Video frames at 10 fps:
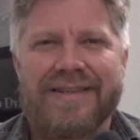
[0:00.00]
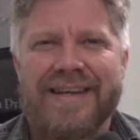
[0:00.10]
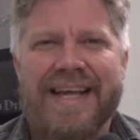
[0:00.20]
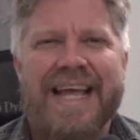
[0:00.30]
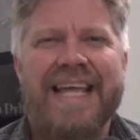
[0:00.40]

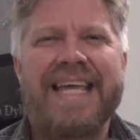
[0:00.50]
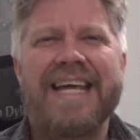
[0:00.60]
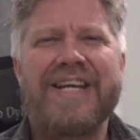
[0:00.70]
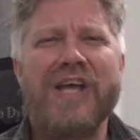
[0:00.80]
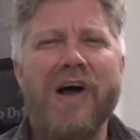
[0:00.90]
He had
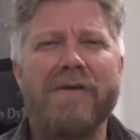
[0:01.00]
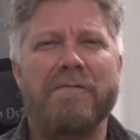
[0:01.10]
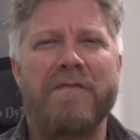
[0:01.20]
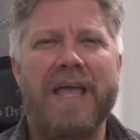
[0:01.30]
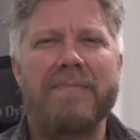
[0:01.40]
young,
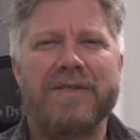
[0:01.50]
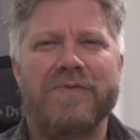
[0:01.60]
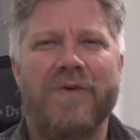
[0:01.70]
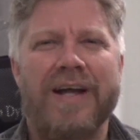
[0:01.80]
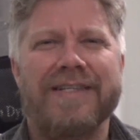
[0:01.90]
famous
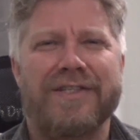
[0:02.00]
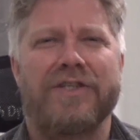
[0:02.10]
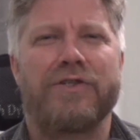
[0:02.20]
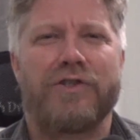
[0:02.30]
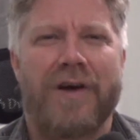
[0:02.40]
friends to
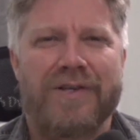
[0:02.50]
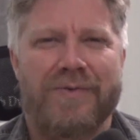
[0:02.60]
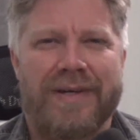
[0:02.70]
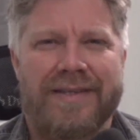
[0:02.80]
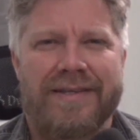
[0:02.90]
do drugs
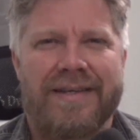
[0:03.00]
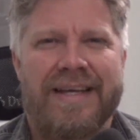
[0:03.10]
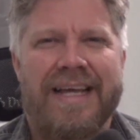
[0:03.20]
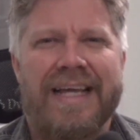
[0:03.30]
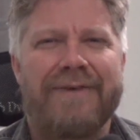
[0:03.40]
with.
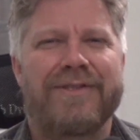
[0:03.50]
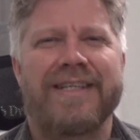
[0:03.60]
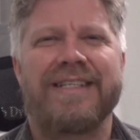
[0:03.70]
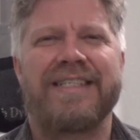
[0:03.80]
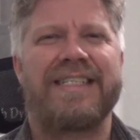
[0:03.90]
He was
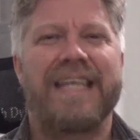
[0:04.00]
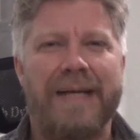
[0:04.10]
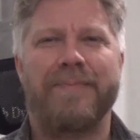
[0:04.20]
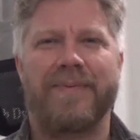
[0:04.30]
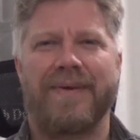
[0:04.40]
in
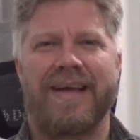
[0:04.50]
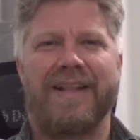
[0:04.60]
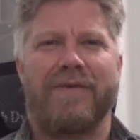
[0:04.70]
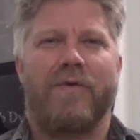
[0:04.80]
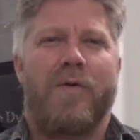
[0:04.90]
deep, and the
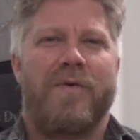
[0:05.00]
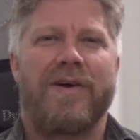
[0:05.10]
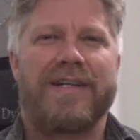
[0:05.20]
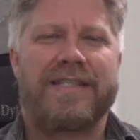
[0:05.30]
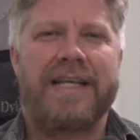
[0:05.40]
rumor
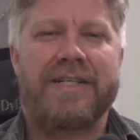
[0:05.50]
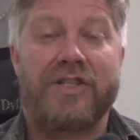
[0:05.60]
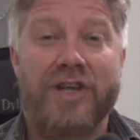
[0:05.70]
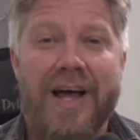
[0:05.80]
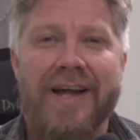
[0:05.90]
is that
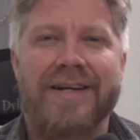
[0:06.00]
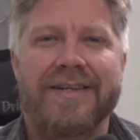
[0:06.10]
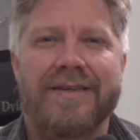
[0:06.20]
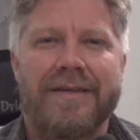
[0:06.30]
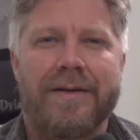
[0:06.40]
John
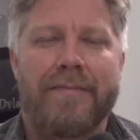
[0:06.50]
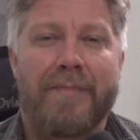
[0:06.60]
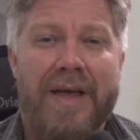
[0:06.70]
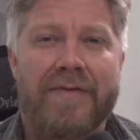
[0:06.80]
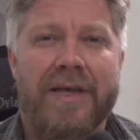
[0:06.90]
may
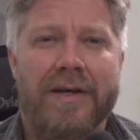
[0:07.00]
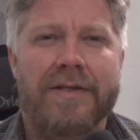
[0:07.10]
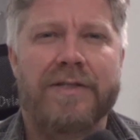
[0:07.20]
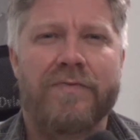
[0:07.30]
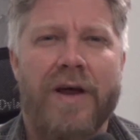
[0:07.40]
have killed his
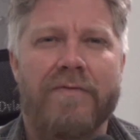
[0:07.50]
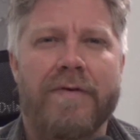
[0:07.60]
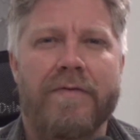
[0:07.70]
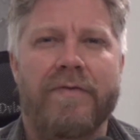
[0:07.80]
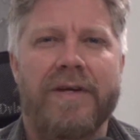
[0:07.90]
friend
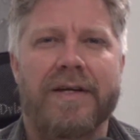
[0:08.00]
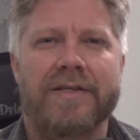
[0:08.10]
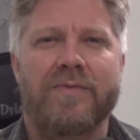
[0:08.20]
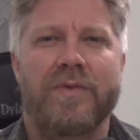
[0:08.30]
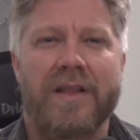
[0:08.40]
River
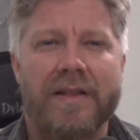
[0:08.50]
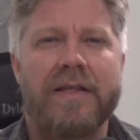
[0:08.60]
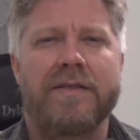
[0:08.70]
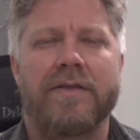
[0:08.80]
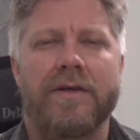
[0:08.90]
Phoenix with a
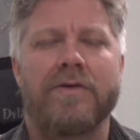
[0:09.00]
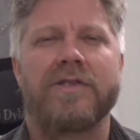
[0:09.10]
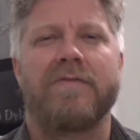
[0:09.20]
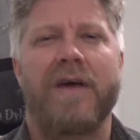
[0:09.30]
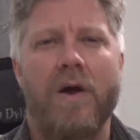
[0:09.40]
lethal dose
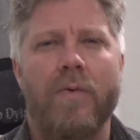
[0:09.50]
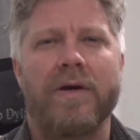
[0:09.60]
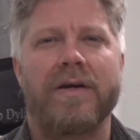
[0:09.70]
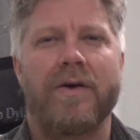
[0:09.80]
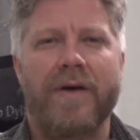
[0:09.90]
of heroin
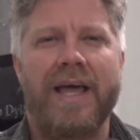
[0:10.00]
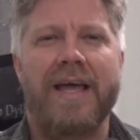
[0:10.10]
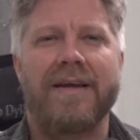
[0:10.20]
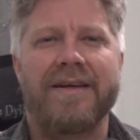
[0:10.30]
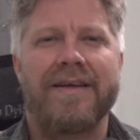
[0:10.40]
and
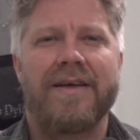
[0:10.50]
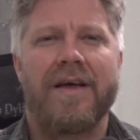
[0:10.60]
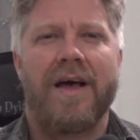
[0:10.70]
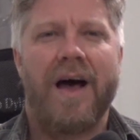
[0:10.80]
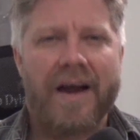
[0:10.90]
cocaine
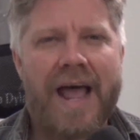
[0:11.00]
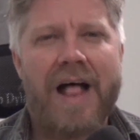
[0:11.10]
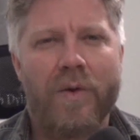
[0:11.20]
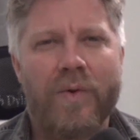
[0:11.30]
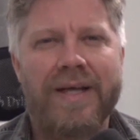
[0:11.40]
on
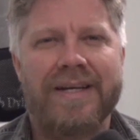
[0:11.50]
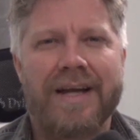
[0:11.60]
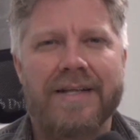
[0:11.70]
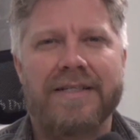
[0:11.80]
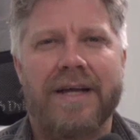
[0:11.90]
Halloween in
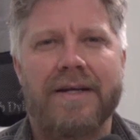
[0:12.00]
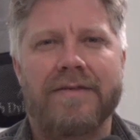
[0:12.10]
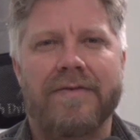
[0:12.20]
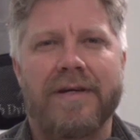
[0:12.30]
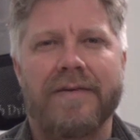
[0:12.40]
1993.